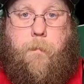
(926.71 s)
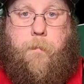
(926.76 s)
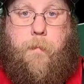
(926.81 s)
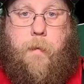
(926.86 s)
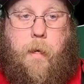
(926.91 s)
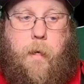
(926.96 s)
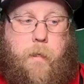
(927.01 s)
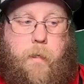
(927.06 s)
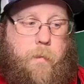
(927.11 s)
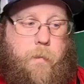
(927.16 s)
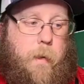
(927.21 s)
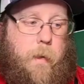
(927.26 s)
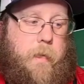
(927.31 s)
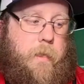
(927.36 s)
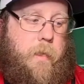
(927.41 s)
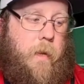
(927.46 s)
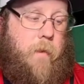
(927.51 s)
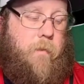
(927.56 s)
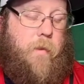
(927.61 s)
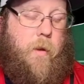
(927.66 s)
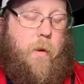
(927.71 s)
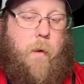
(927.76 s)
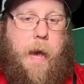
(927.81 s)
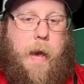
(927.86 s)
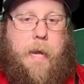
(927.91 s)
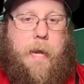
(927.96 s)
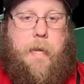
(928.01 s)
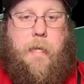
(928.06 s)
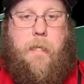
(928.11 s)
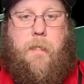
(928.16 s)
Especially if you
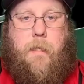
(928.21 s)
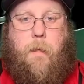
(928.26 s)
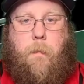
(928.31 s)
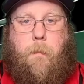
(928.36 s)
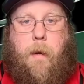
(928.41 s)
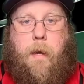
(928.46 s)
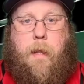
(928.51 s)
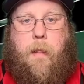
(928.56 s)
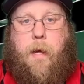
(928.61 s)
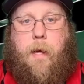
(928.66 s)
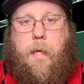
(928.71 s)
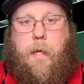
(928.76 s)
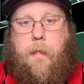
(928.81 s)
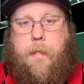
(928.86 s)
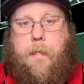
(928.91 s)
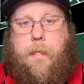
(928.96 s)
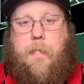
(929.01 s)
add in somebody like a Lee